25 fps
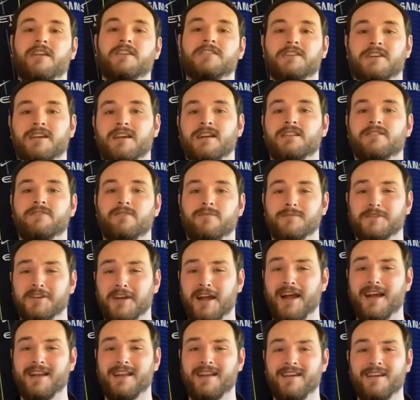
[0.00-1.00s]
shirts from
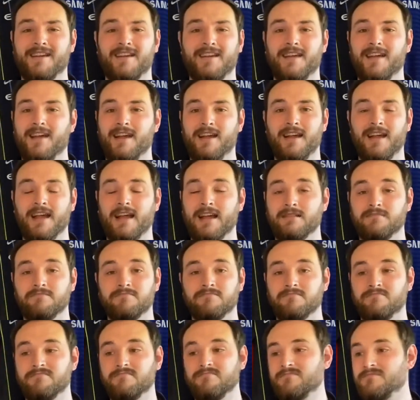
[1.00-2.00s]
China,
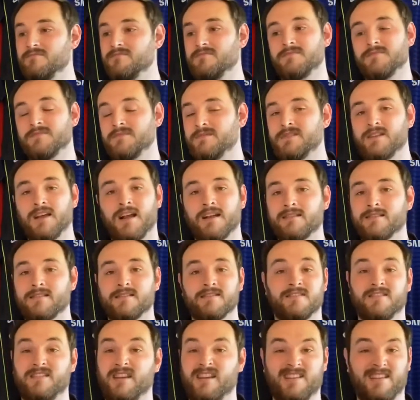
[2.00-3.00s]
and
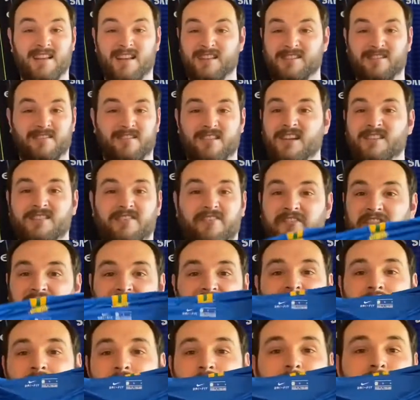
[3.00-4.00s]
as a
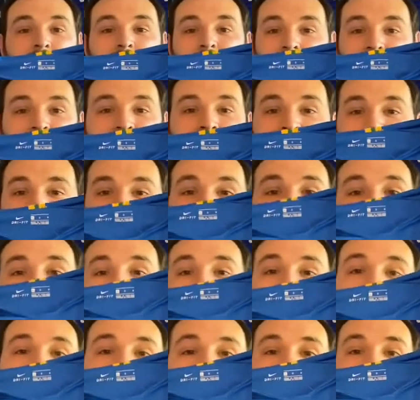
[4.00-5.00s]
fake go, it's great.
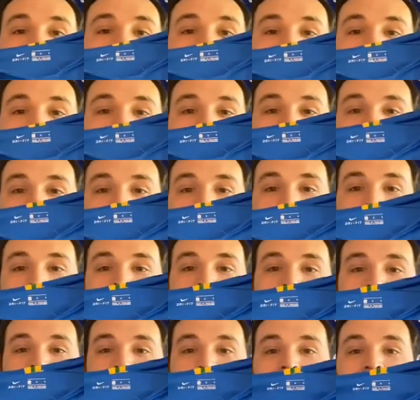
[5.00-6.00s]

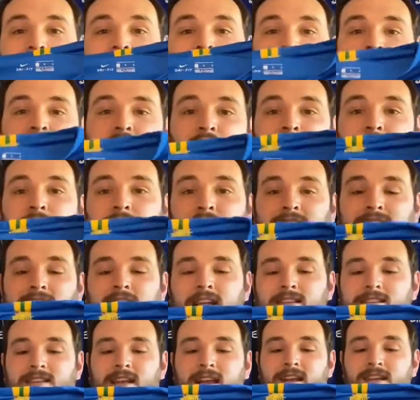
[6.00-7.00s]
It's only if you know like
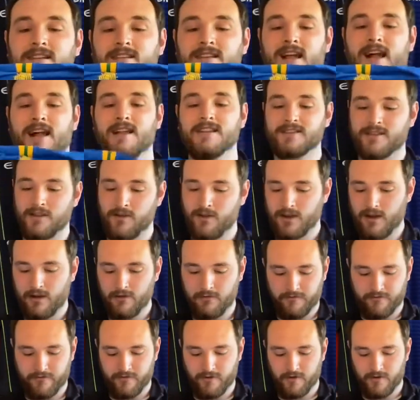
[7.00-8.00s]
telltale signs to look
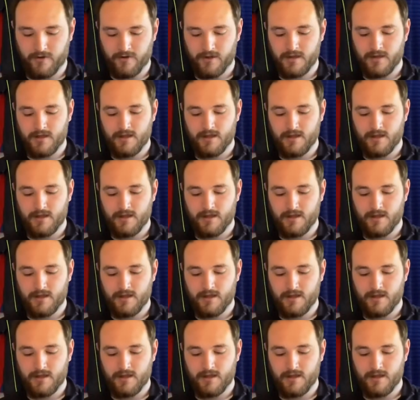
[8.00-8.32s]
out for.